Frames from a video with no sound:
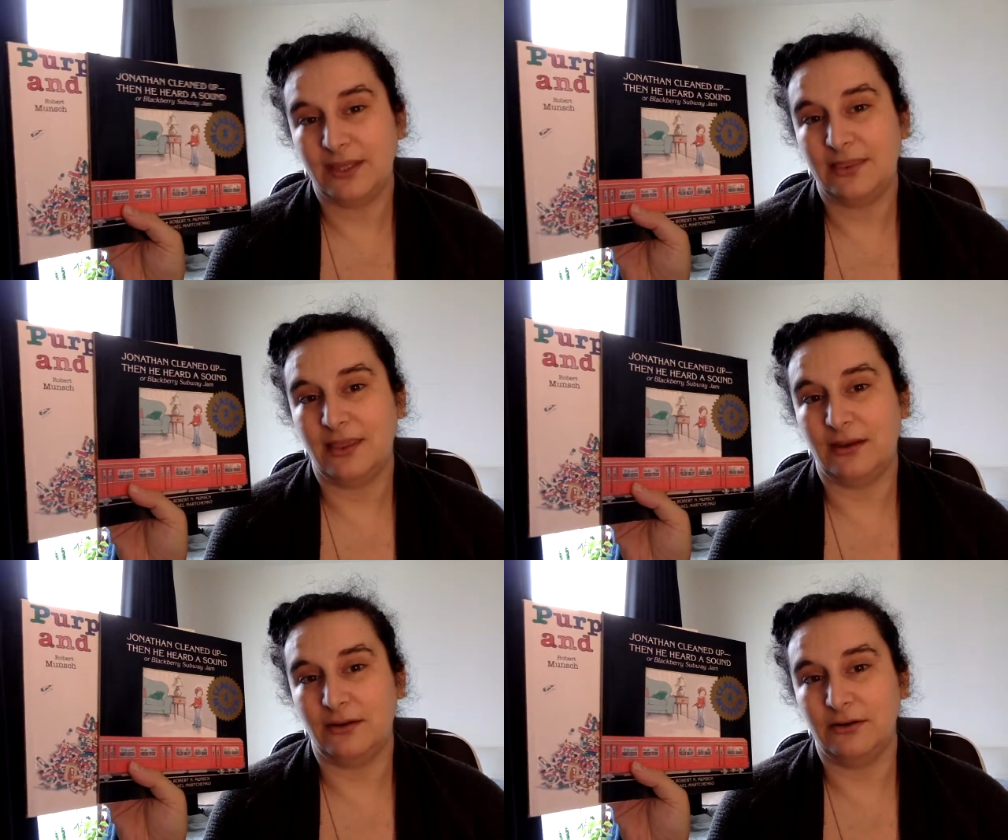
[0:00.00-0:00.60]

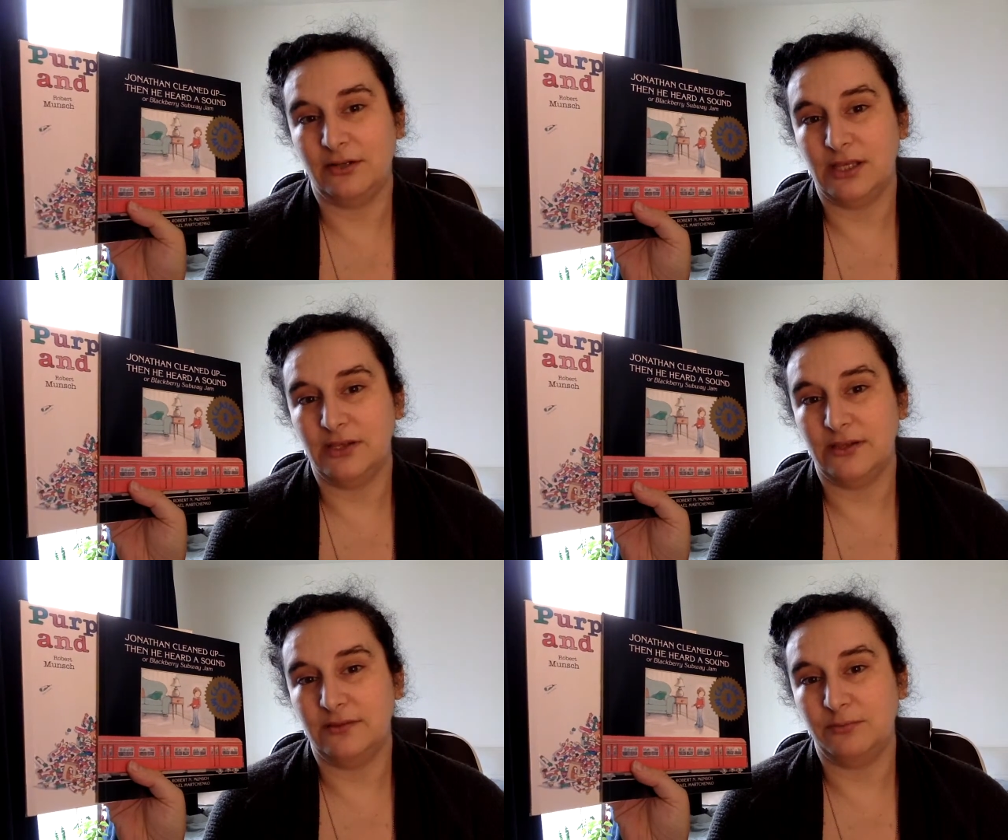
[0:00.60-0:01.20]
There
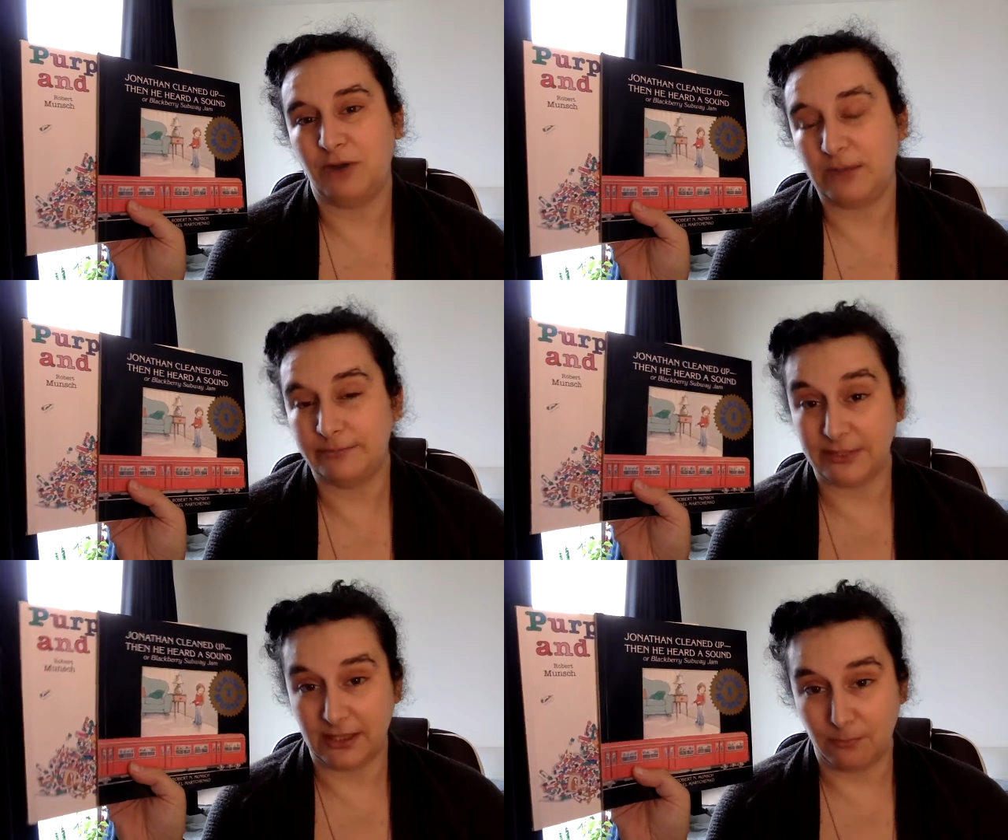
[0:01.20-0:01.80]
is
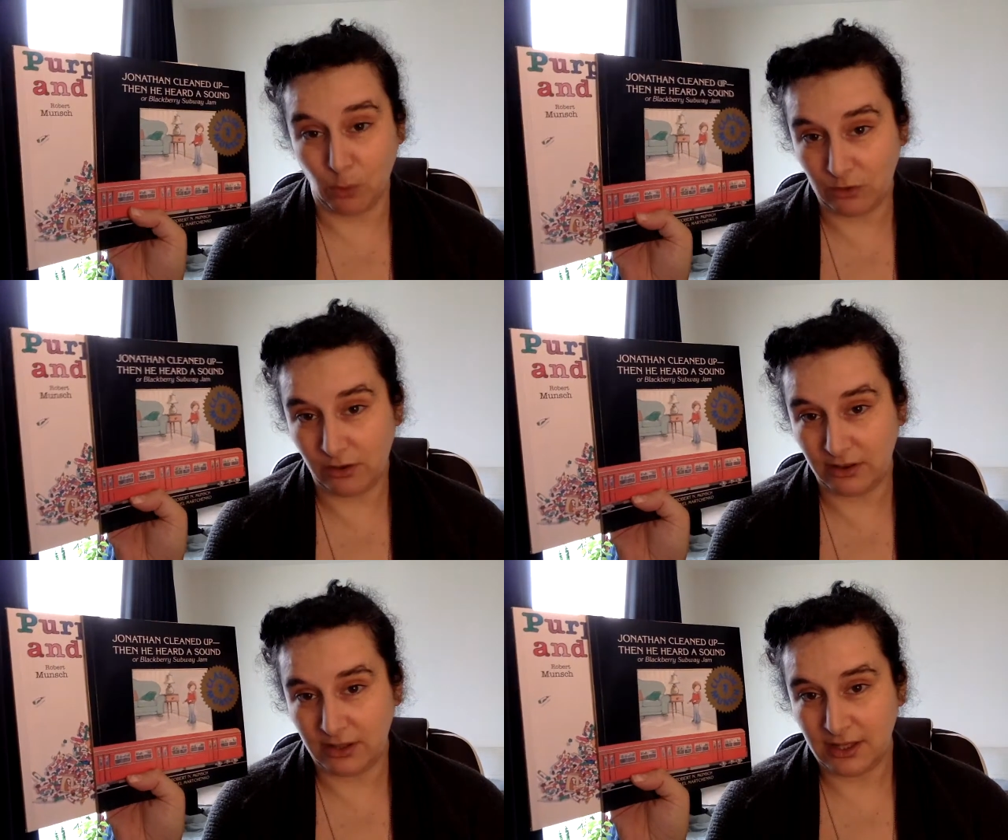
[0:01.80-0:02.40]
probably a
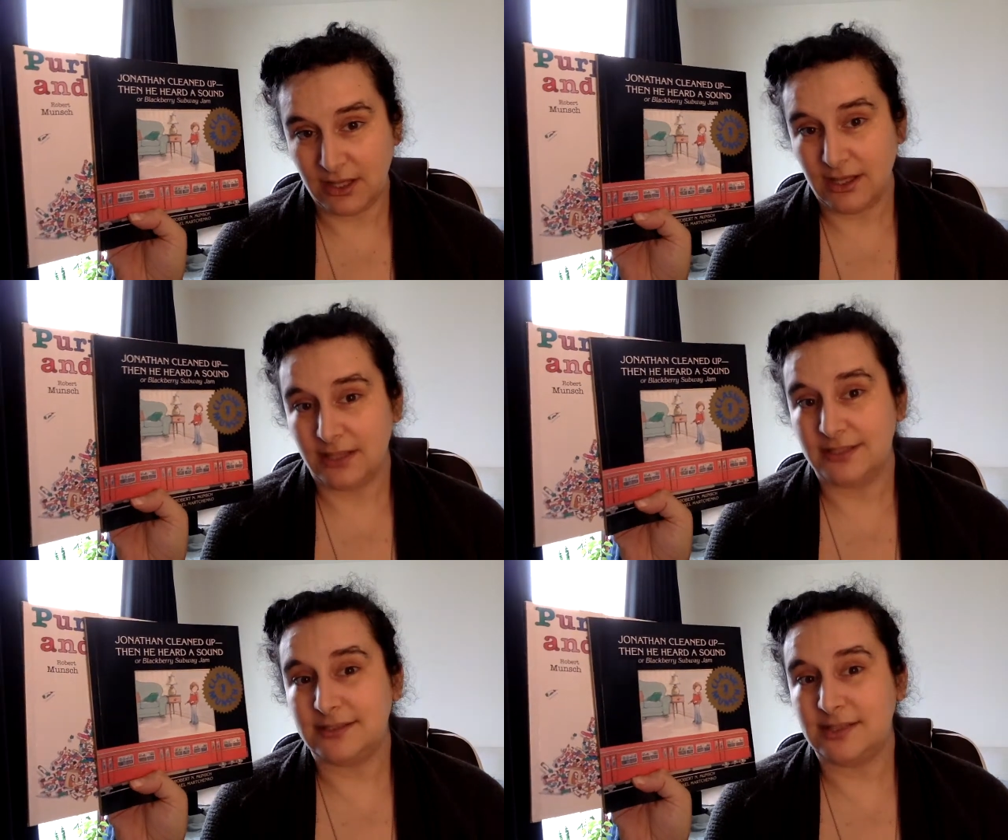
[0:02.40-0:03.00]
moral.
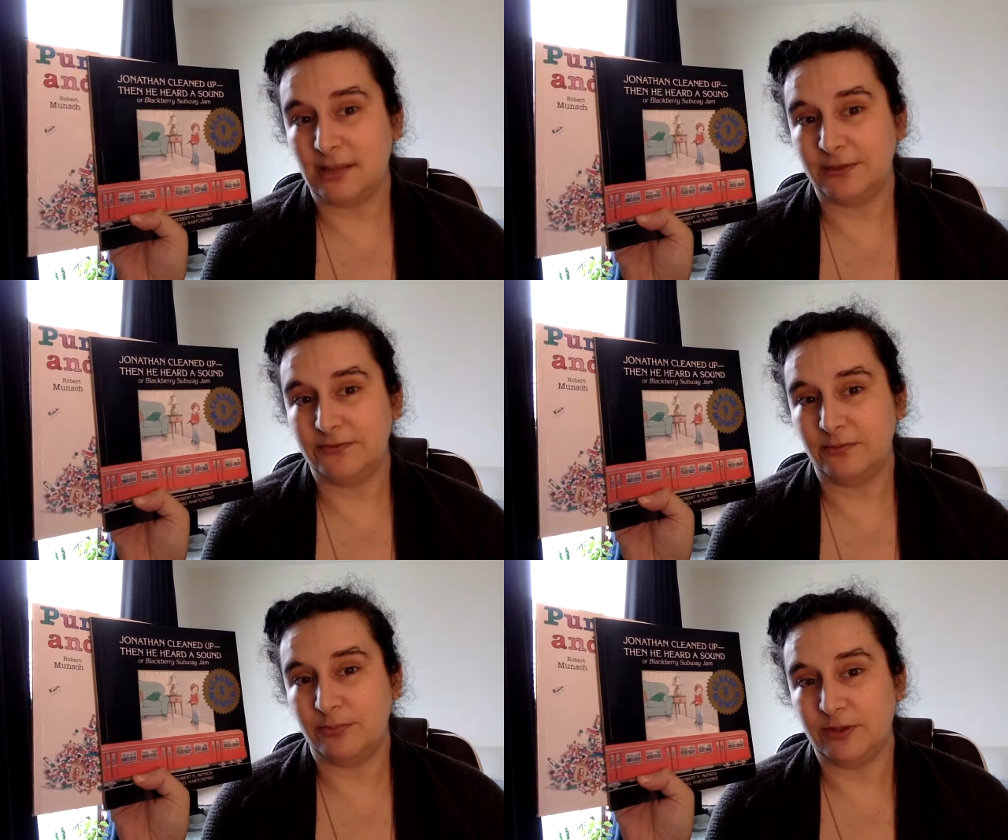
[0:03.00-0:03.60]
Some of
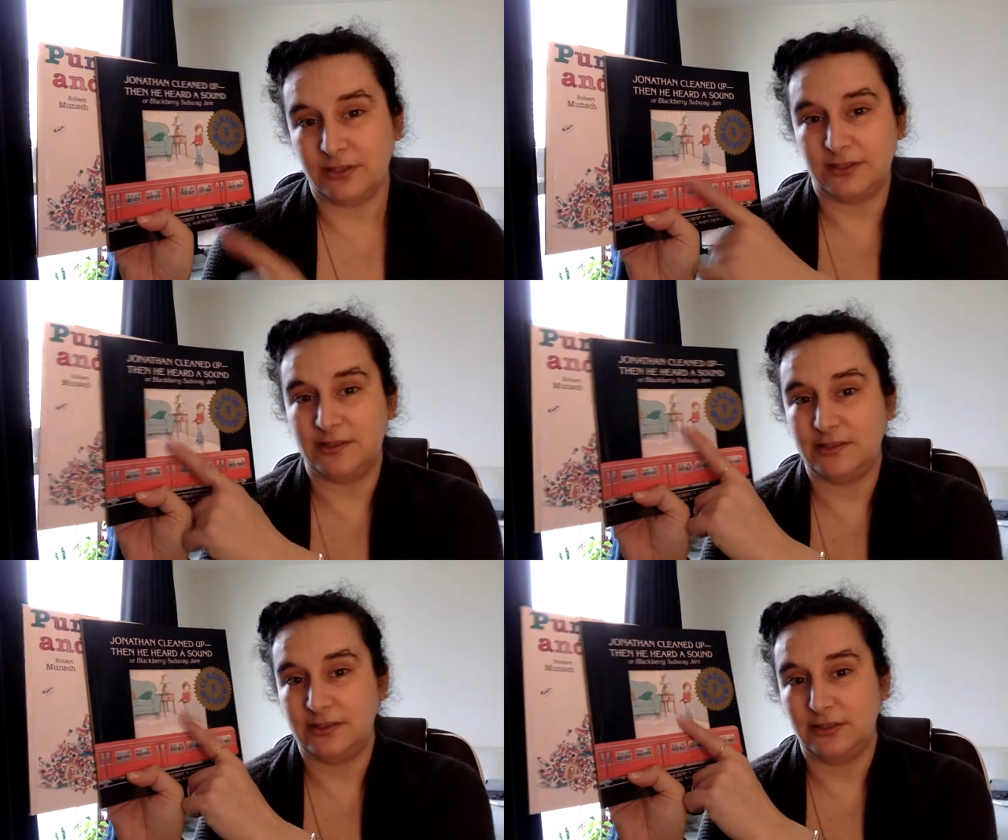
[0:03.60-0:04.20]
the
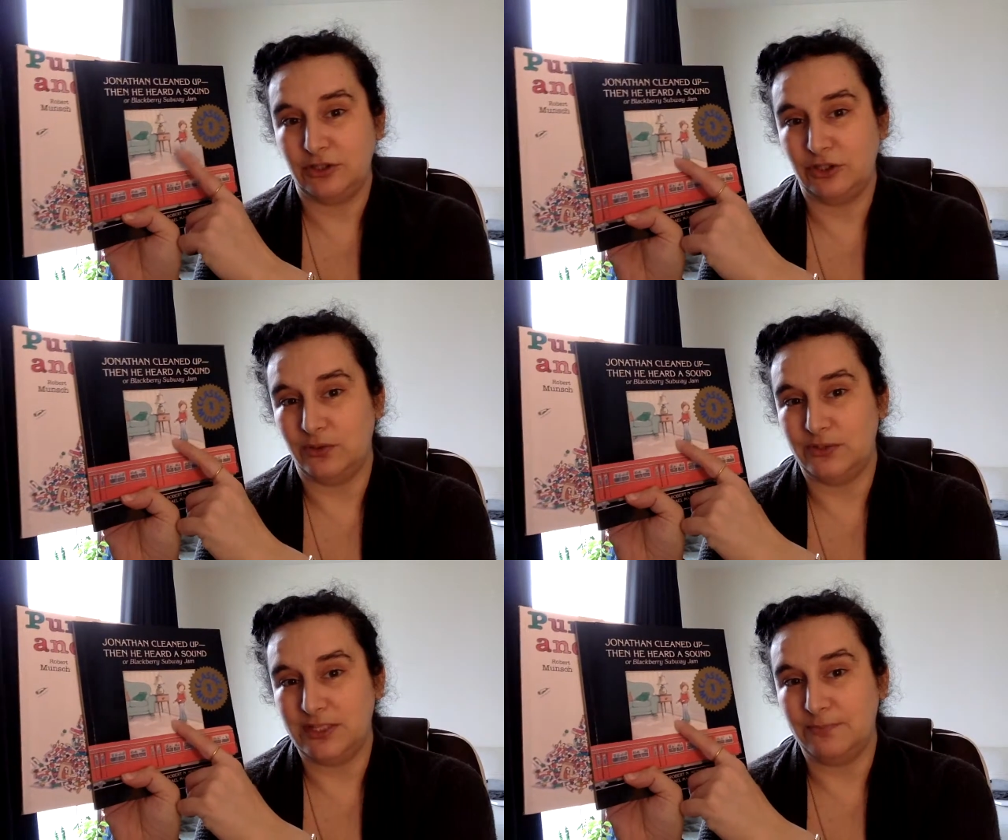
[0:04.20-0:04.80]
books go
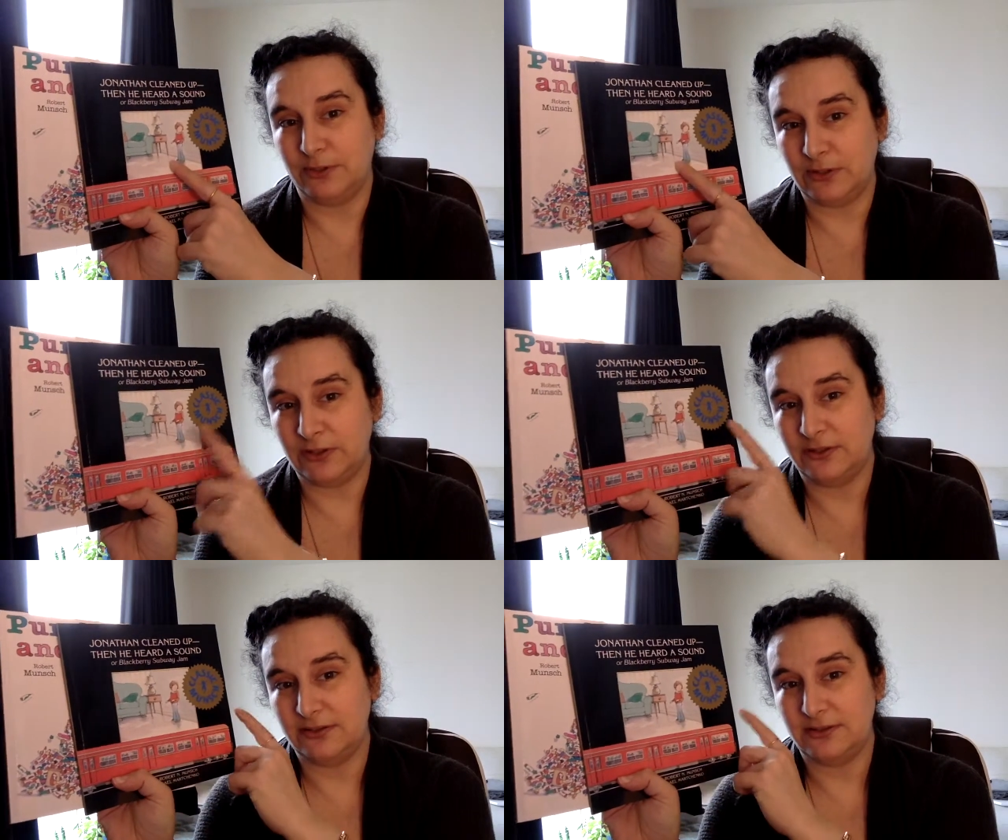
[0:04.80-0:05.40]
deeper.